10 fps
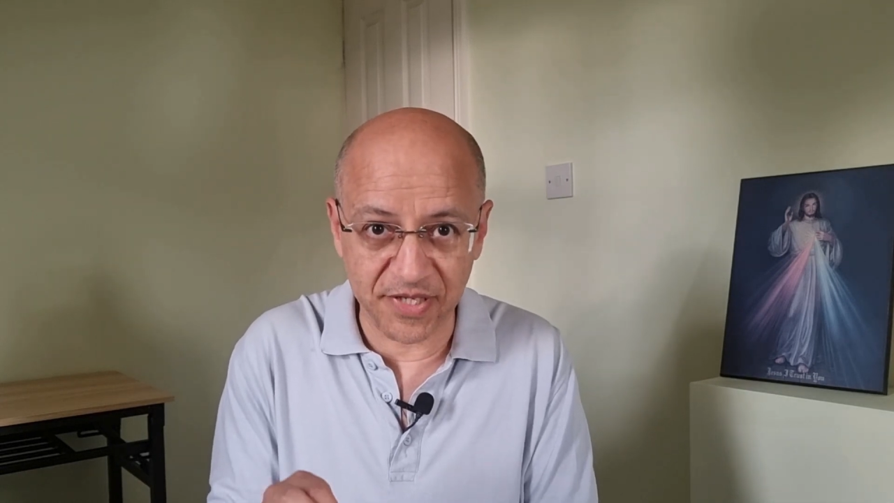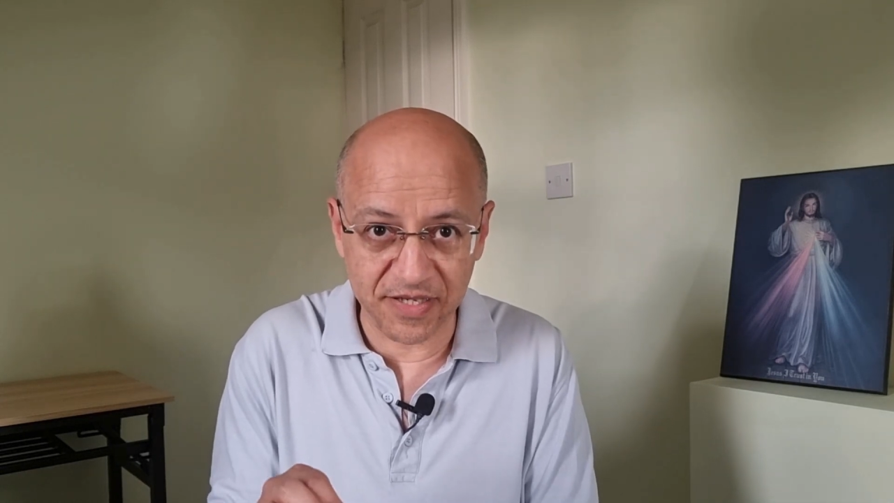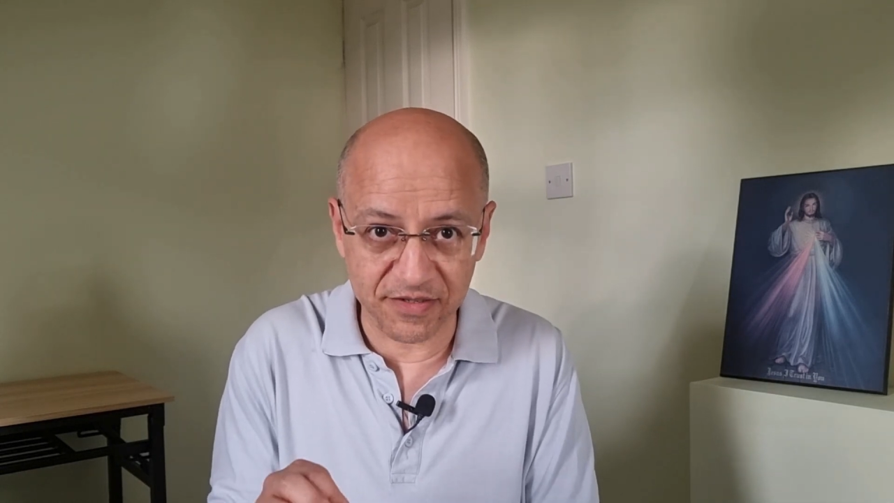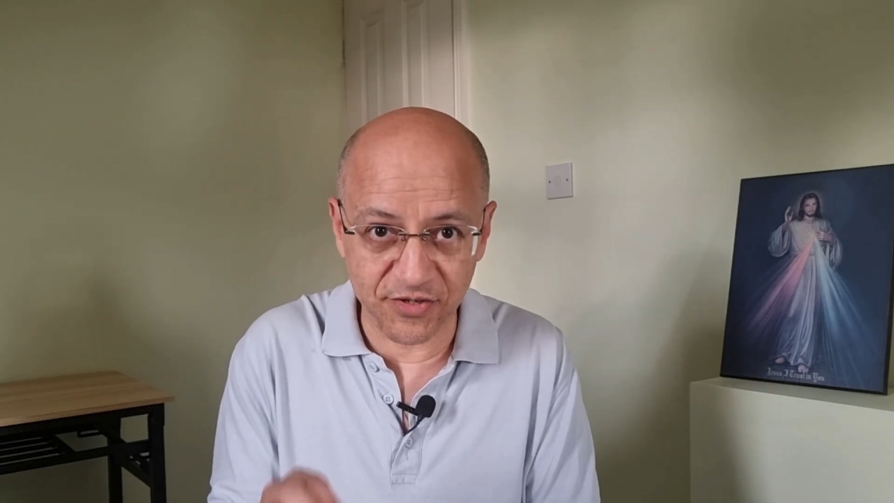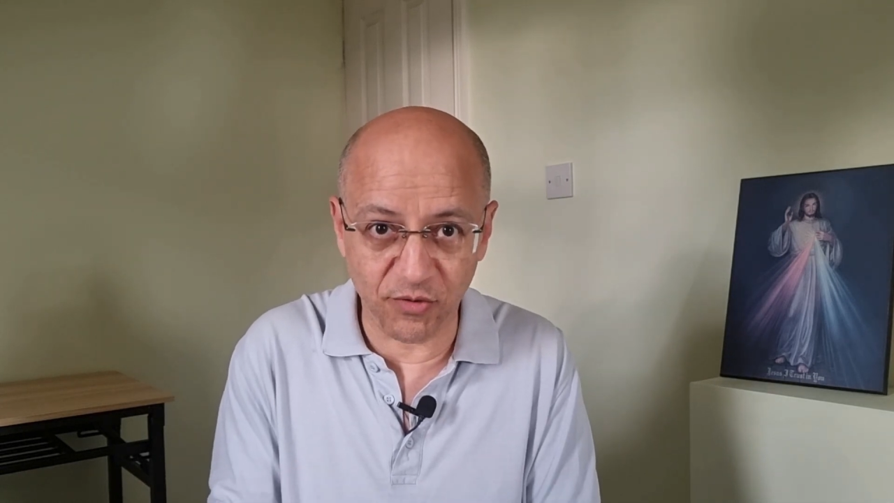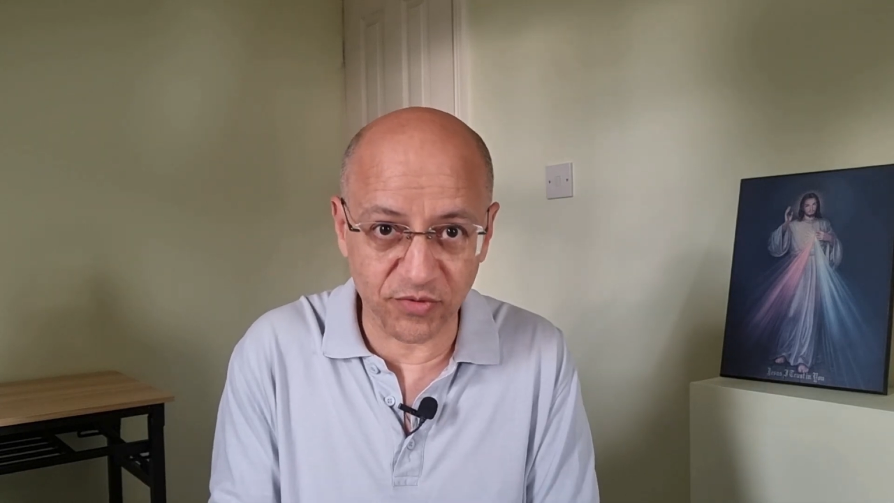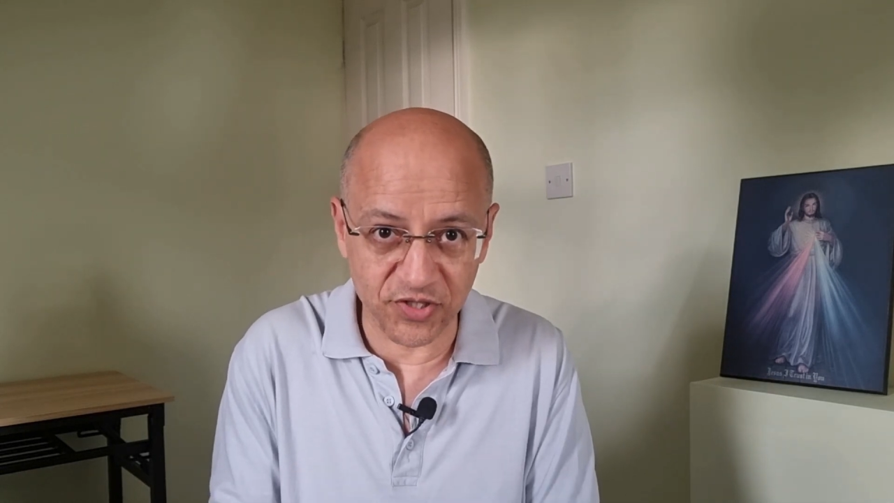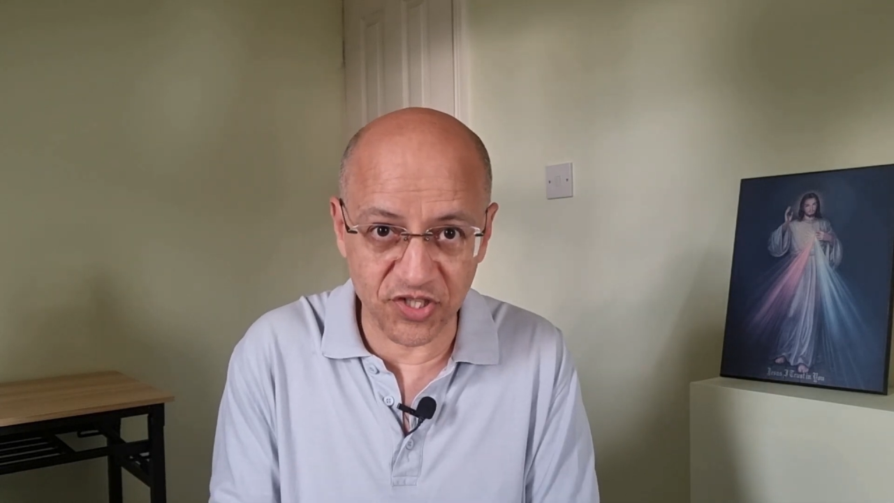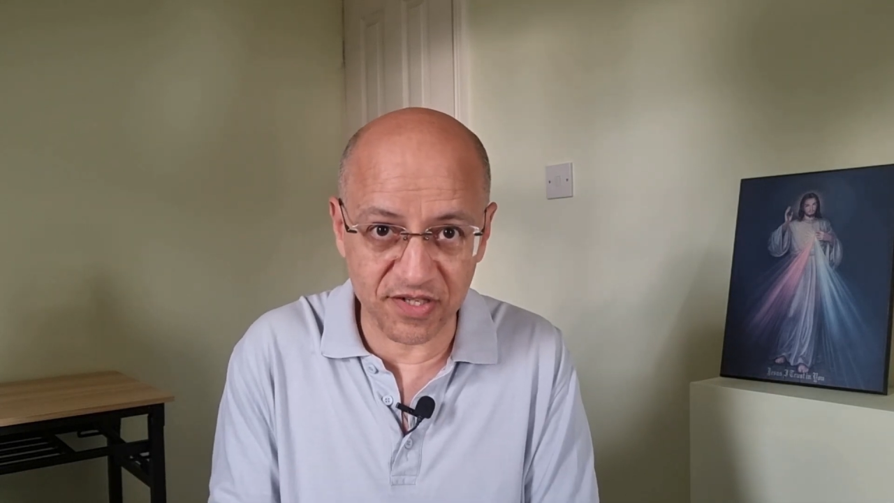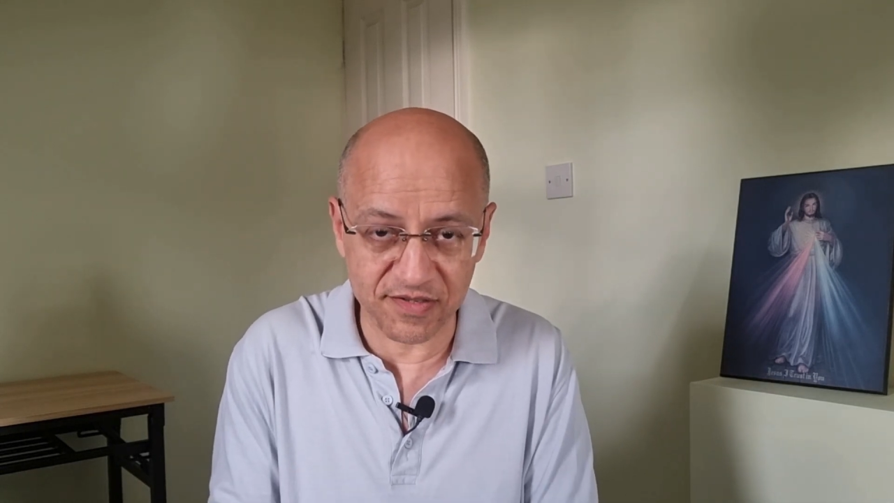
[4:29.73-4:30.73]
being
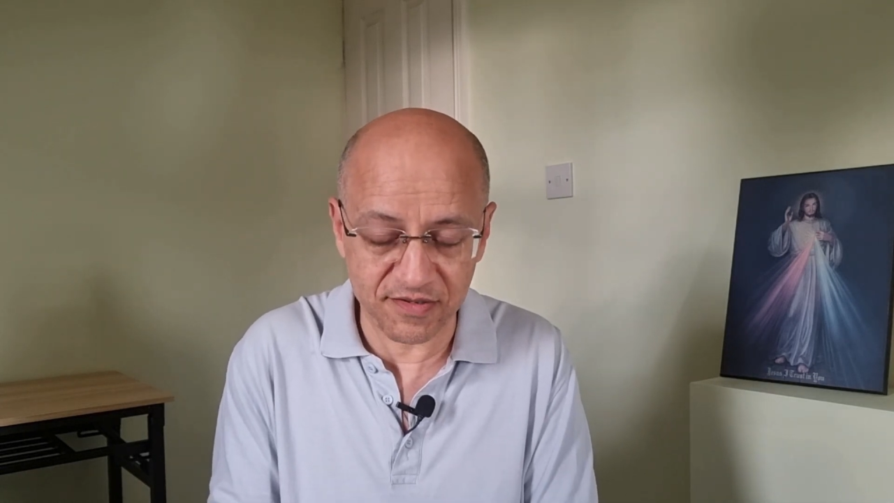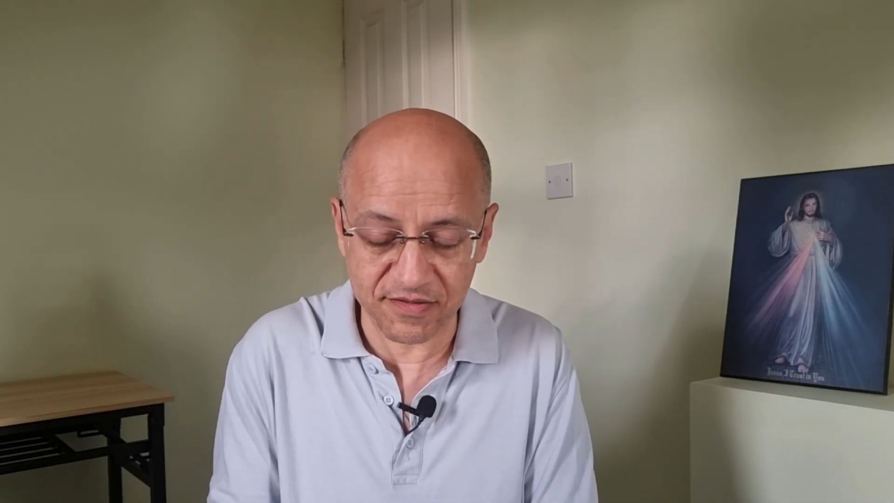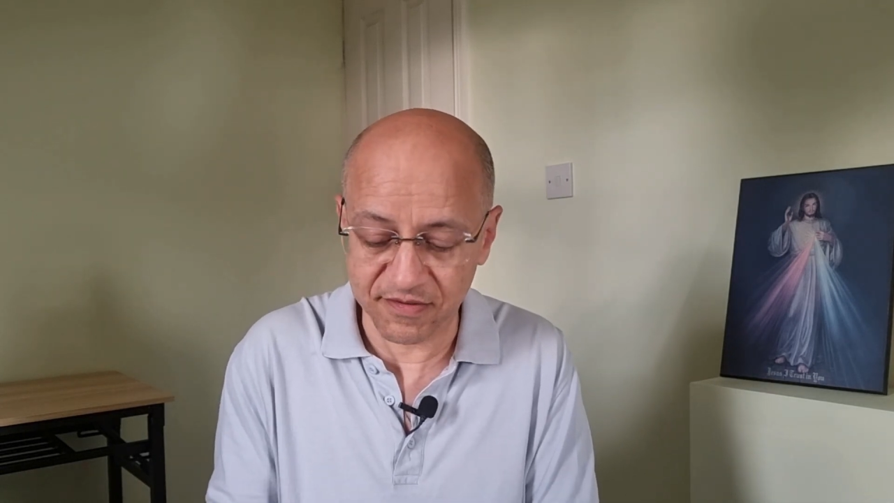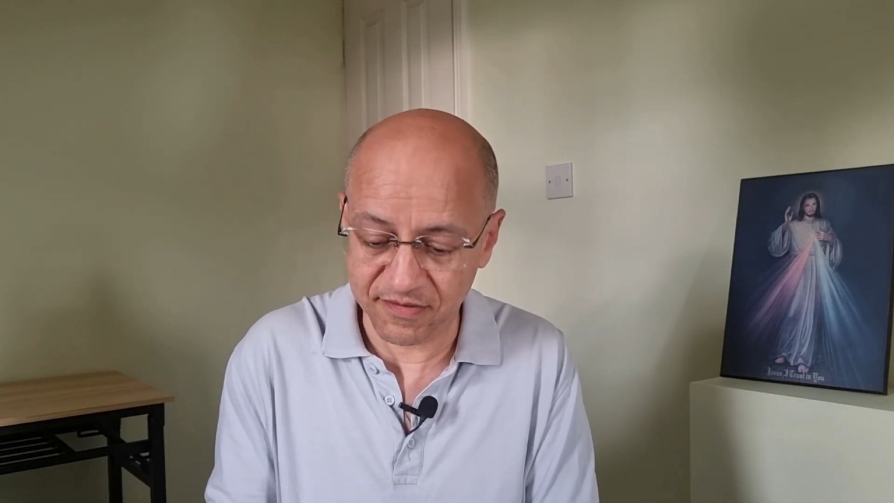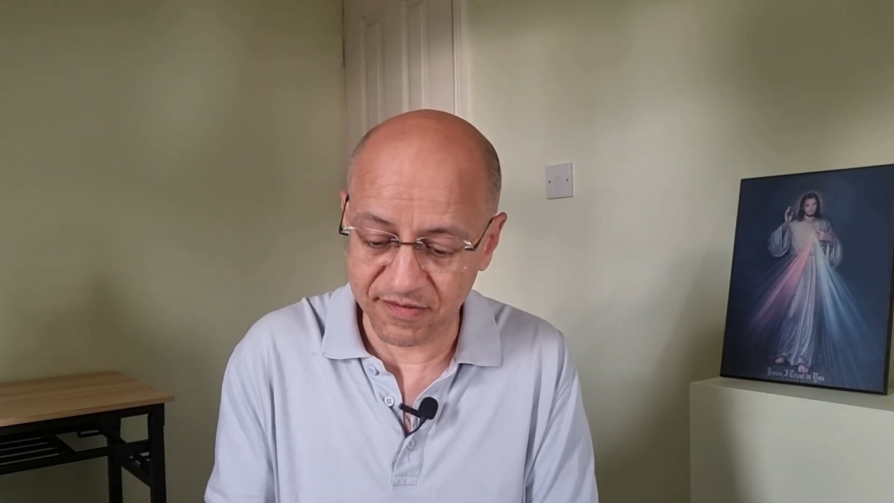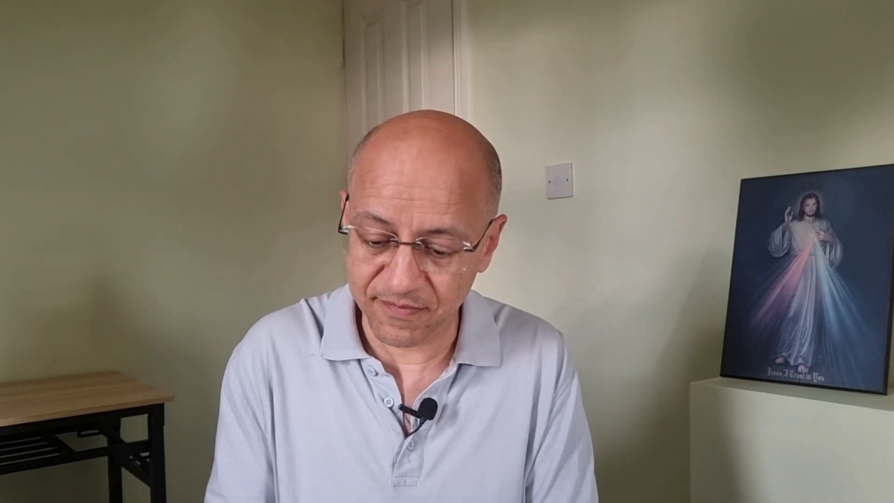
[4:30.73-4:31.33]
told to Jesus.